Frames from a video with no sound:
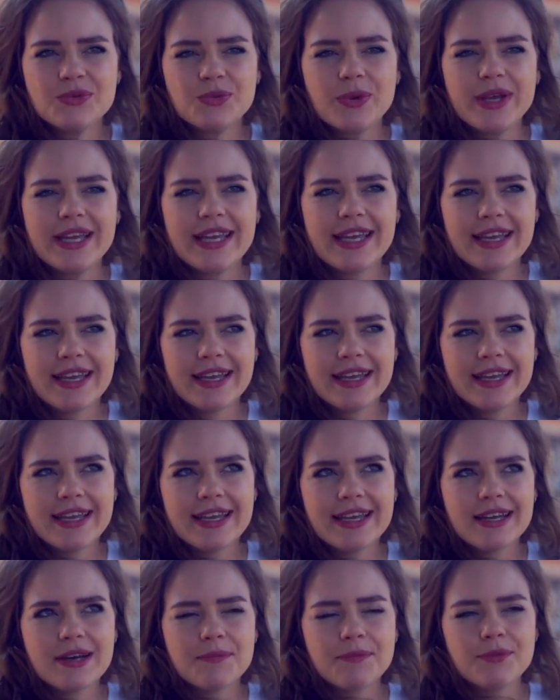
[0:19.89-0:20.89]

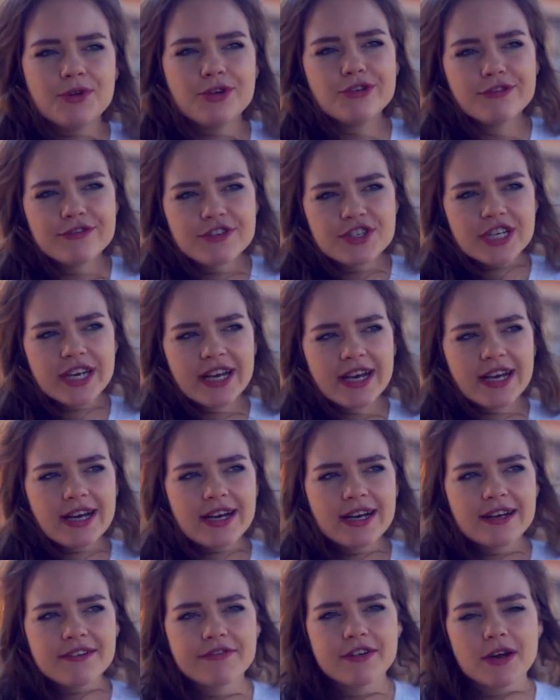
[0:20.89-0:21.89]
We moved
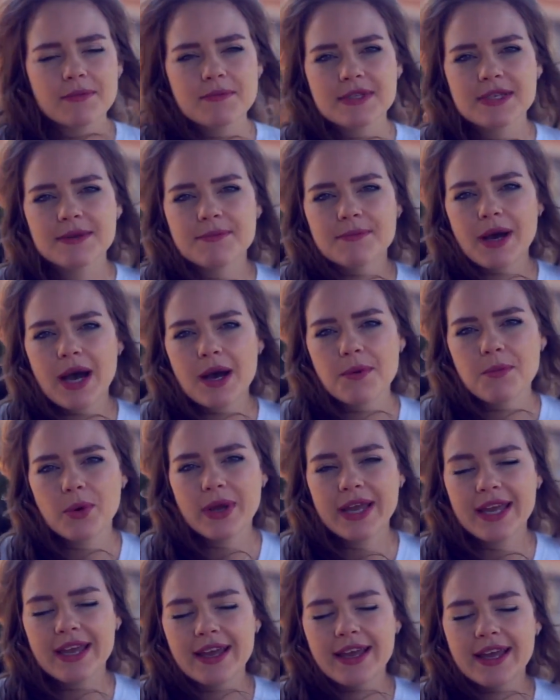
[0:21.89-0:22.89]
here from
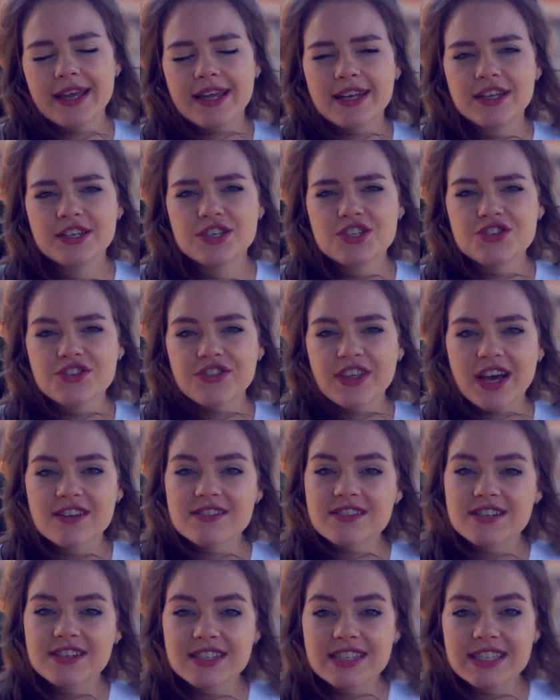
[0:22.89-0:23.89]
Zimbabwe in
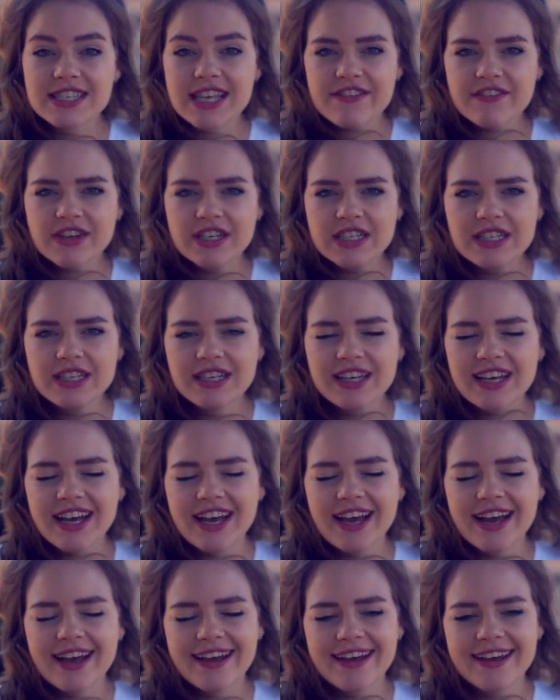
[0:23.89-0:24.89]
2007
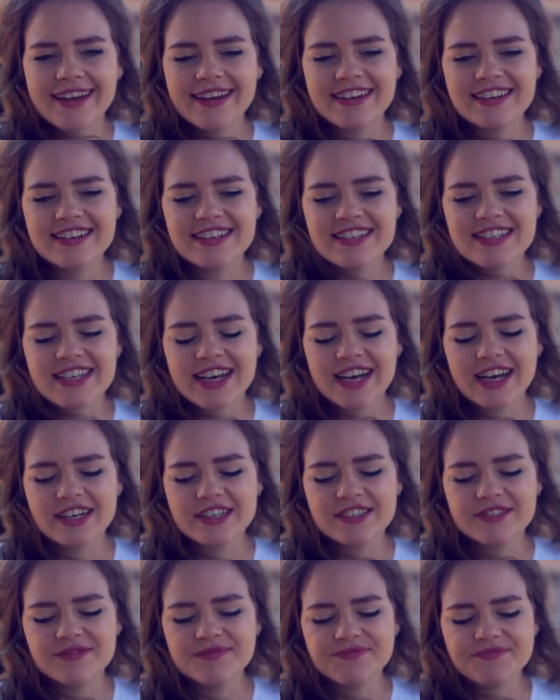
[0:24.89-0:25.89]
and
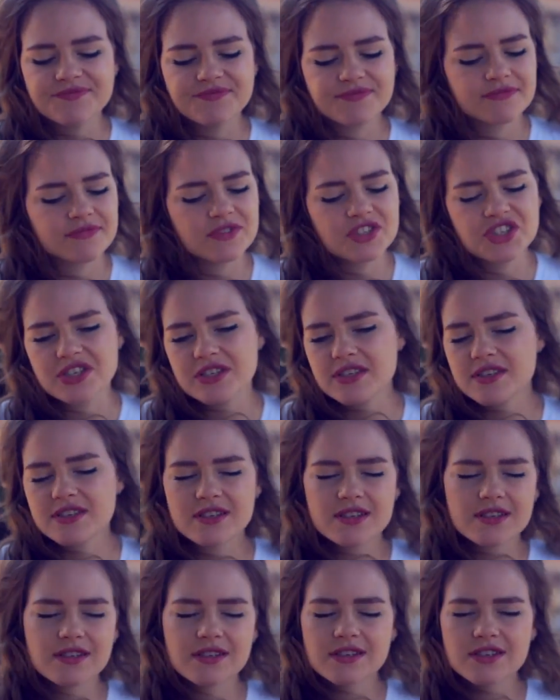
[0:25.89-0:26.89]
just
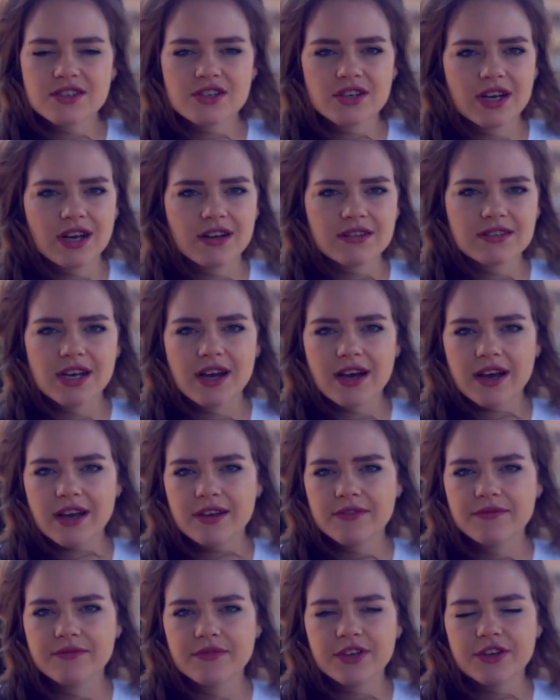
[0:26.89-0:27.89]
took our
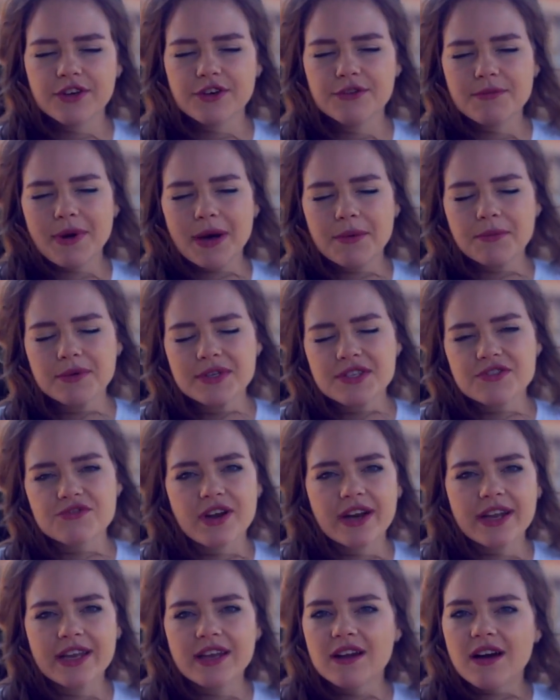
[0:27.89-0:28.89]
time. You know, mum was
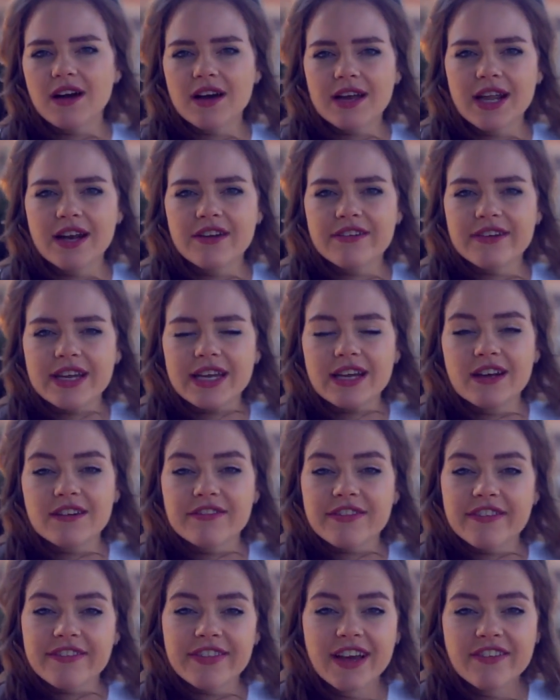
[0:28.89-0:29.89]
running an art gallery on
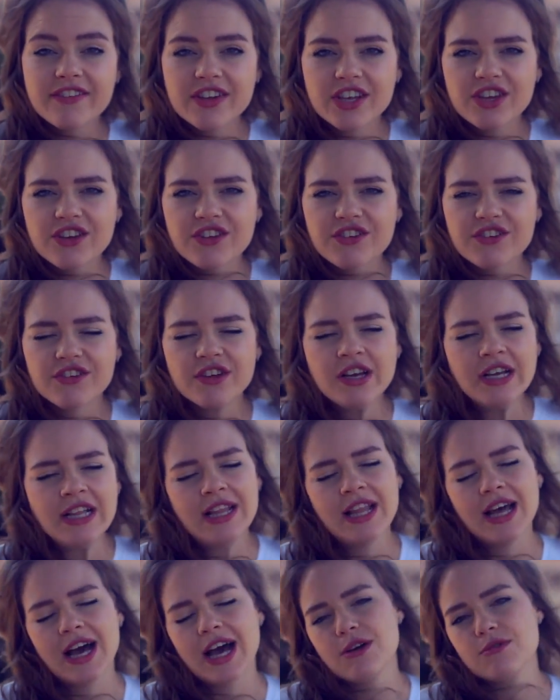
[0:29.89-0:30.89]
Fifth Avenue.
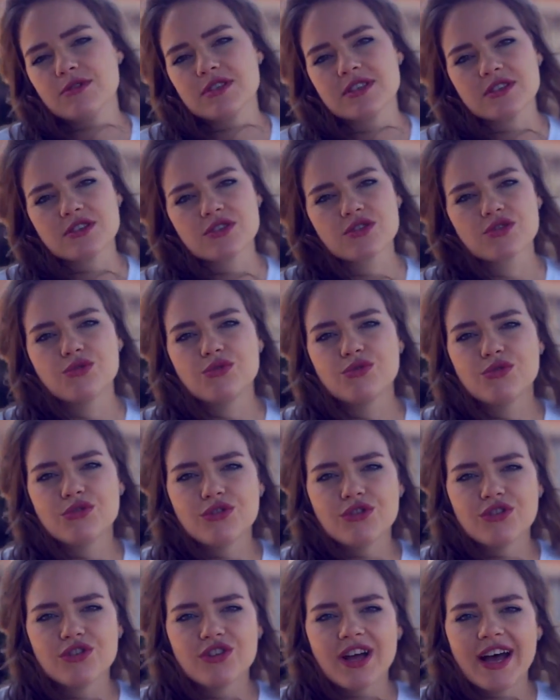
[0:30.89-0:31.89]
I was in school.